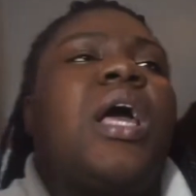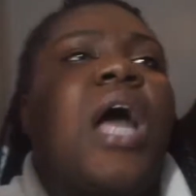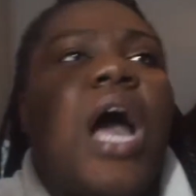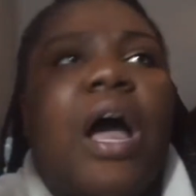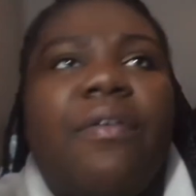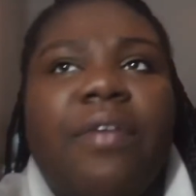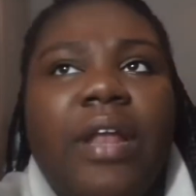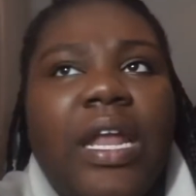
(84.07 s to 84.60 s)

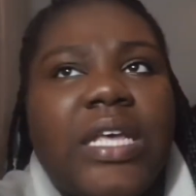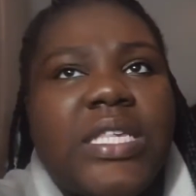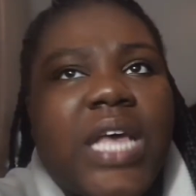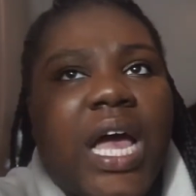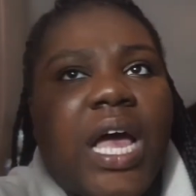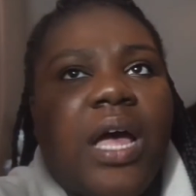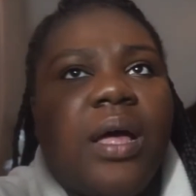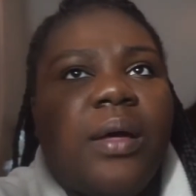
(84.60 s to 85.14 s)
I realized
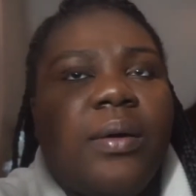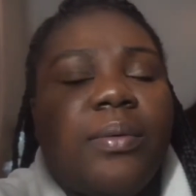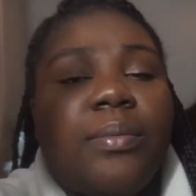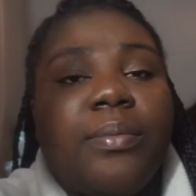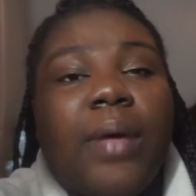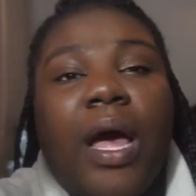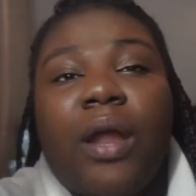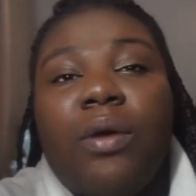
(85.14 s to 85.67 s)

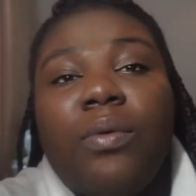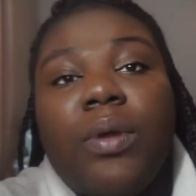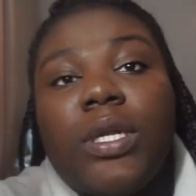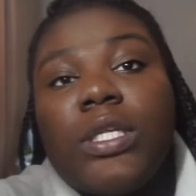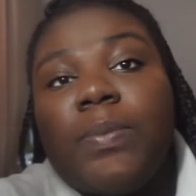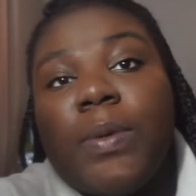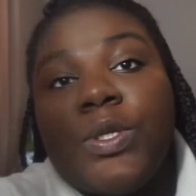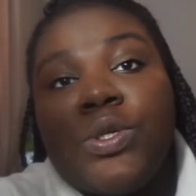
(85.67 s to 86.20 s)
I don't want to
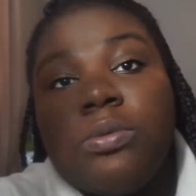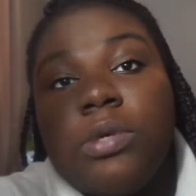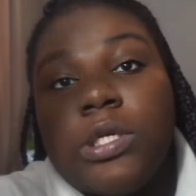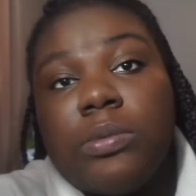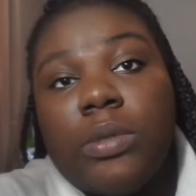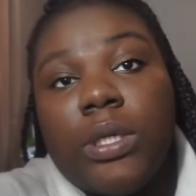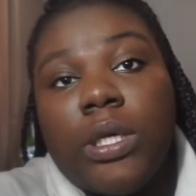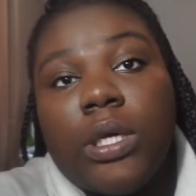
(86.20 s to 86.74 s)
spend too much
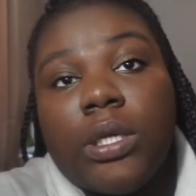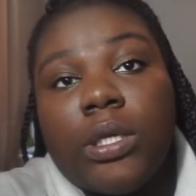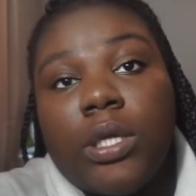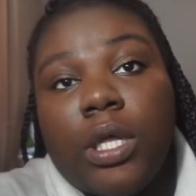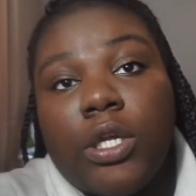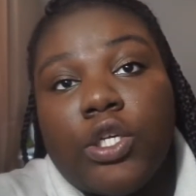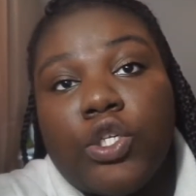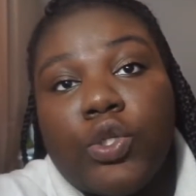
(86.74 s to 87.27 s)
money at a
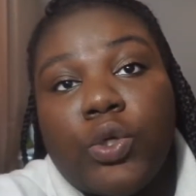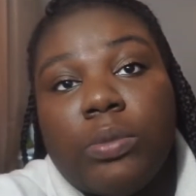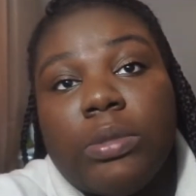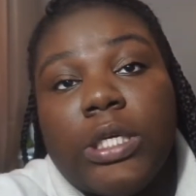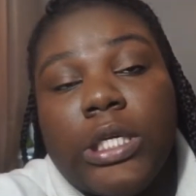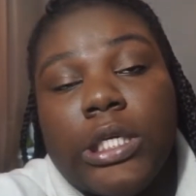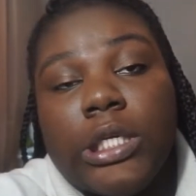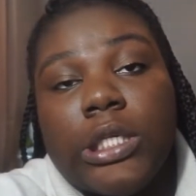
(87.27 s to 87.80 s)
dollar store
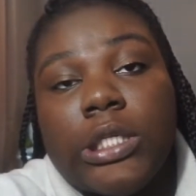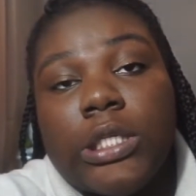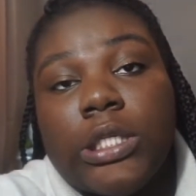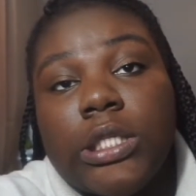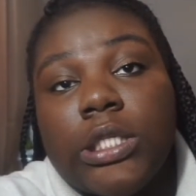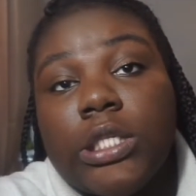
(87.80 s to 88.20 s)
because...